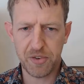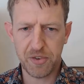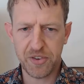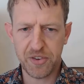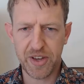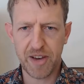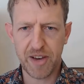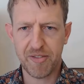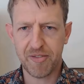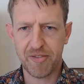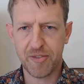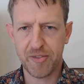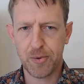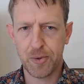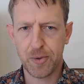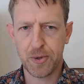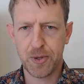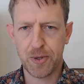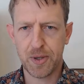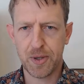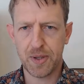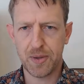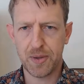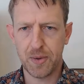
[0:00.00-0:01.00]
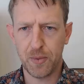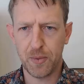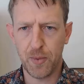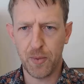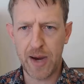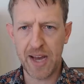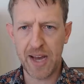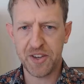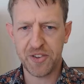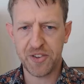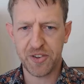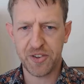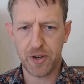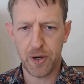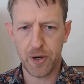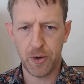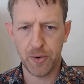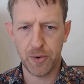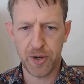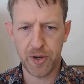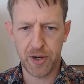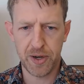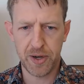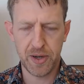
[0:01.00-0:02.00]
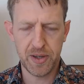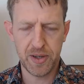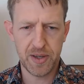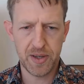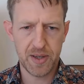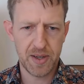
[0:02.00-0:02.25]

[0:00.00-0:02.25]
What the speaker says: tough for white to hold on.